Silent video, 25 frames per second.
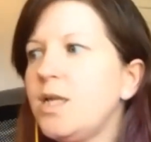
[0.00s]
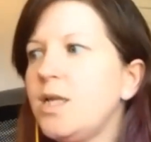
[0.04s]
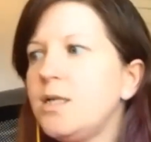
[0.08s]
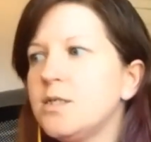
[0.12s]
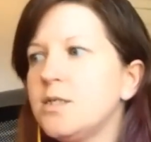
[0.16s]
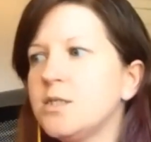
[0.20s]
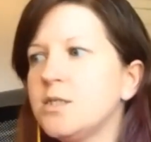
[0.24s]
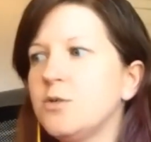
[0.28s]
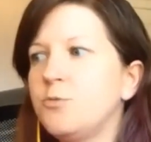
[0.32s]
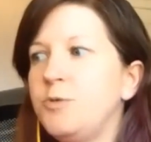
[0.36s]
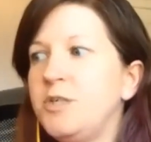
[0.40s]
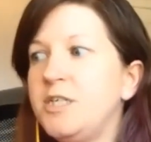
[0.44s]

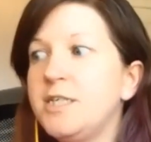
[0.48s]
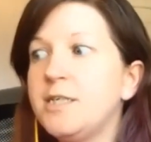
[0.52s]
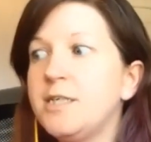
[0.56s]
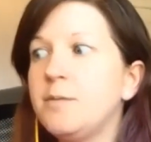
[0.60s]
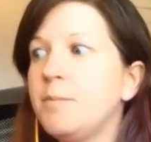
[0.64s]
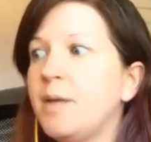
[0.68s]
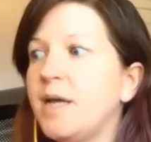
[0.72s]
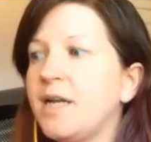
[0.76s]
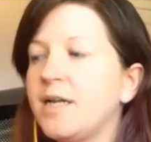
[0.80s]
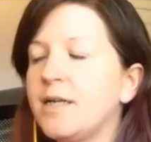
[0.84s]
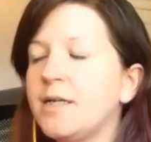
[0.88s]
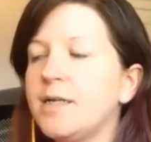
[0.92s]
So we did a
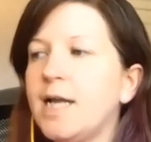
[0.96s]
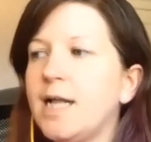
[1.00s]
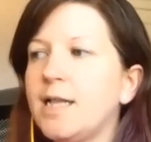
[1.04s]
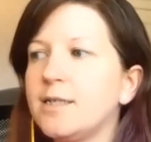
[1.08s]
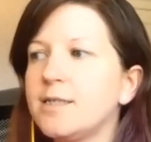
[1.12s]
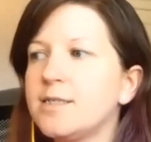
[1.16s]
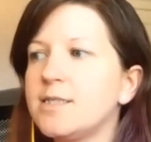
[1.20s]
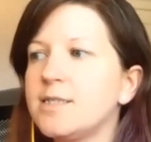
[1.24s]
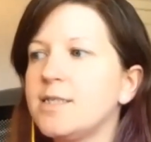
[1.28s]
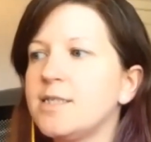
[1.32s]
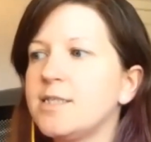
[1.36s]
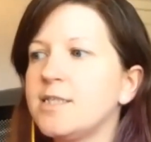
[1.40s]

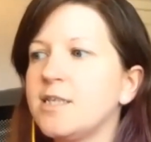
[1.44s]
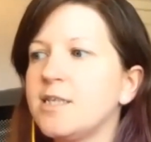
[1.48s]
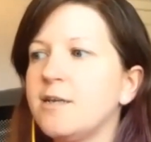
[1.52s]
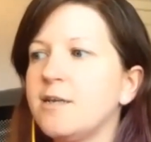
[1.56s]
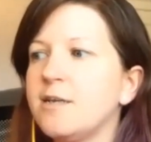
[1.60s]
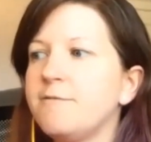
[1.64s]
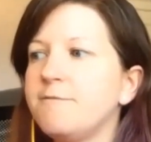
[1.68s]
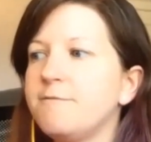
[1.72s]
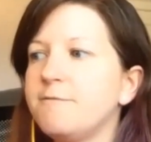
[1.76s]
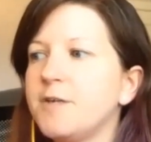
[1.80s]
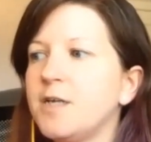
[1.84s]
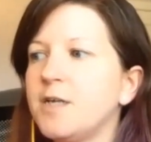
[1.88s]
meta-analysis
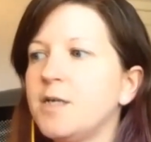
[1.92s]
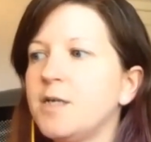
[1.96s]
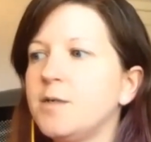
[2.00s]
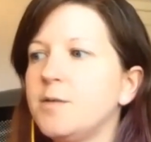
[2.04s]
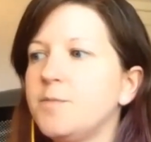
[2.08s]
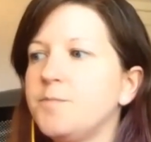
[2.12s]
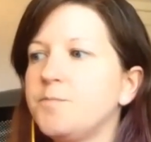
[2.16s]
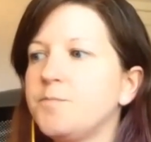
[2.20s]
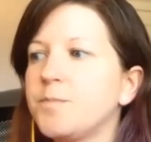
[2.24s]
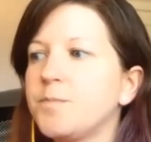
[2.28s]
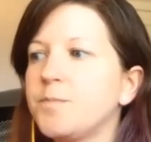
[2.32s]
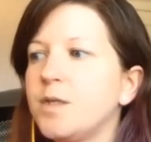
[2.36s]
of
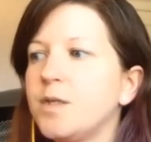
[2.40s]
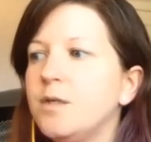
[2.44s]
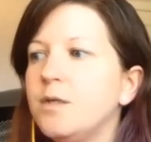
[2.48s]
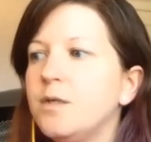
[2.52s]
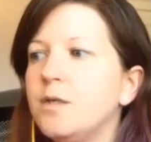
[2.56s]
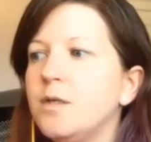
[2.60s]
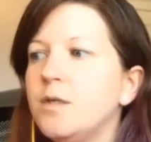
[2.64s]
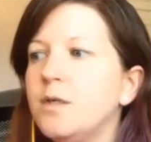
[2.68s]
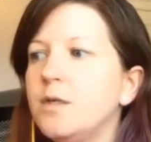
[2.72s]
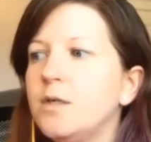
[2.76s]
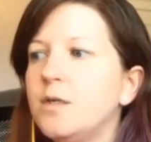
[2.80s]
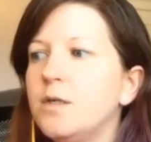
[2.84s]

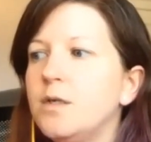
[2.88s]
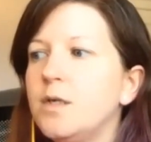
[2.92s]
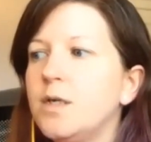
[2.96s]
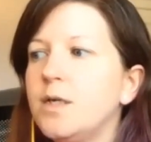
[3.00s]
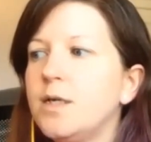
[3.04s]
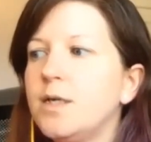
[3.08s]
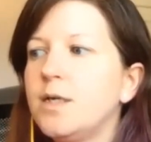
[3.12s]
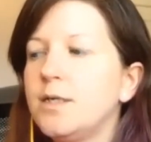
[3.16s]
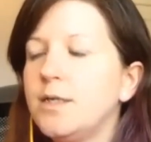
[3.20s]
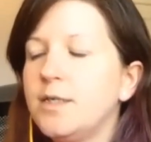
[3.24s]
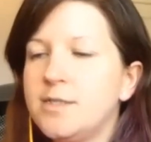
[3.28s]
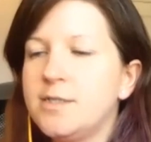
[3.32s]

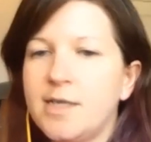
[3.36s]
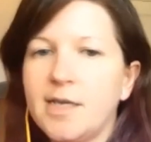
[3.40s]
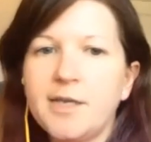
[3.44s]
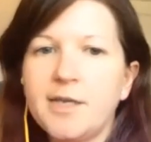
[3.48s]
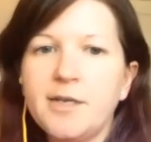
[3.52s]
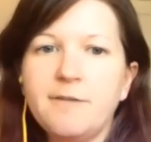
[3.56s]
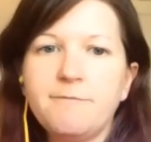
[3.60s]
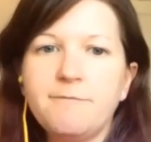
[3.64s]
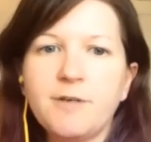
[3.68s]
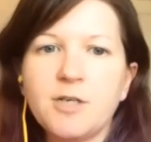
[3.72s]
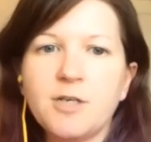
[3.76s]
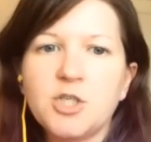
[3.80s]

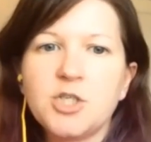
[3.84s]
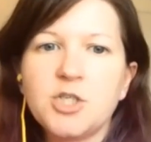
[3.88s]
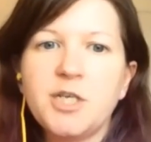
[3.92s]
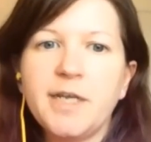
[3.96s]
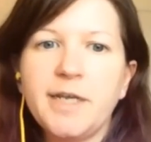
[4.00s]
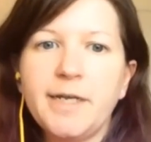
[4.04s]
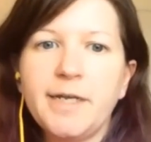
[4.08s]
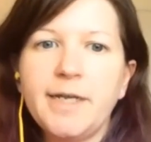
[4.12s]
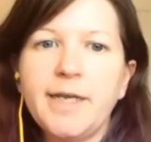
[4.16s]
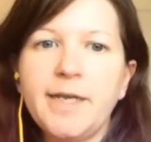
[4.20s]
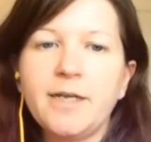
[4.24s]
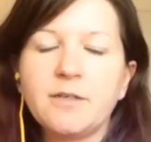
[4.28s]
executive
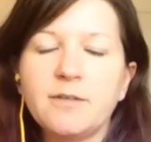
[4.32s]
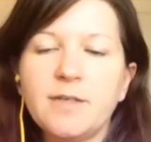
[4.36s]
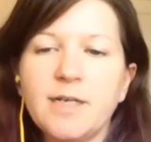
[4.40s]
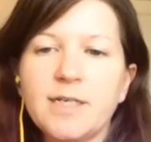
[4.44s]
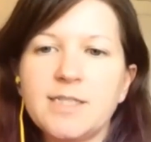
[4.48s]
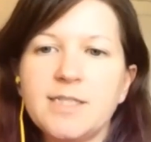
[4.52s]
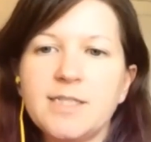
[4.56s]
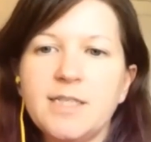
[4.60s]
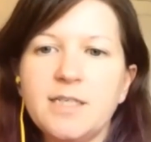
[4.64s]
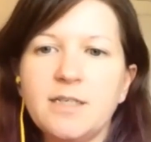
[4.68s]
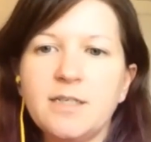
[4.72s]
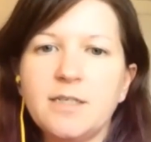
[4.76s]
functioning in
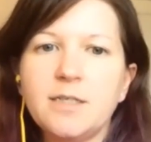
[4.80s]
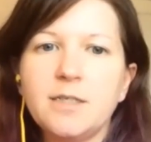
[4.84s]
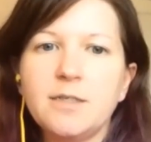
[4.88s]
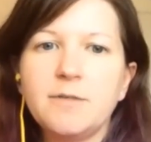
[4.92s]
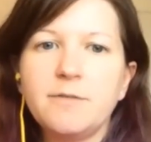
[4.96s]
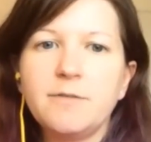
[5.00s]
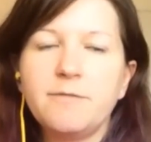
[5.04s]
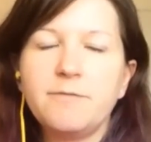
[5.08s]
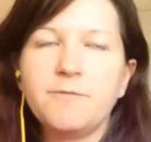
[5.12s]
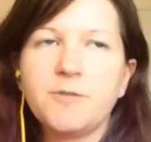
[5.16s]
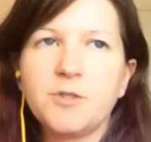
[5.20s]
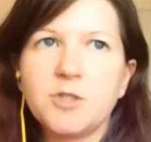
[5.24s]

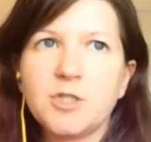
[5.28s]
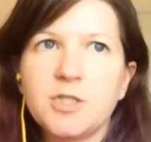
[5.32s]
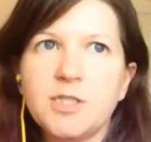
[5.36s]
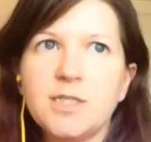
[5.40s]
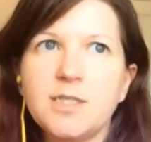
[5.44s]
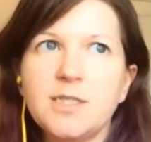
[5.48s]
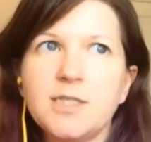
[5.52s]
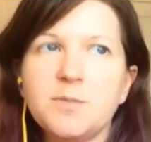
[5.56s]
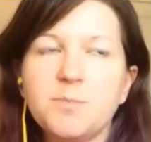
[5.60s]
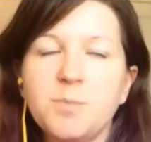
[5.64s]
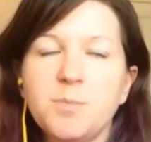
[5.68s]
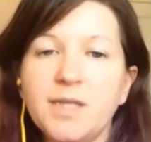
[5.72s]
anorexia
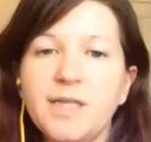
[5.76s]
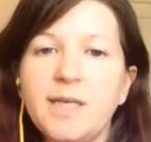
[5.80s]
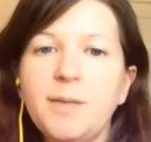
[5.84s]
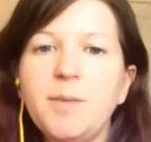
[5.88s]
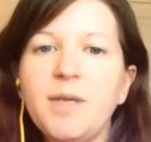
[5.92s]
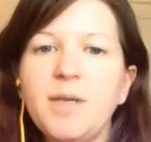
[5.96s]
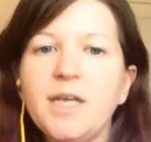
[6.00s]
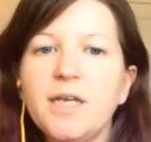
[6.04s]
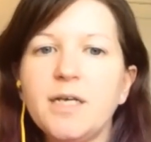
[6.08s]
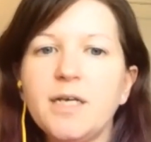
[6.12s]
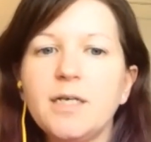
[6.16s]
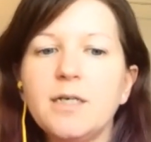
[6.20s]
versus
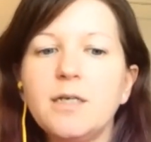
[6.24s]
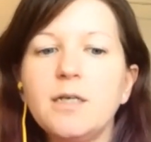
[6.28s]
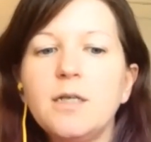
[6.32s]
bulimia.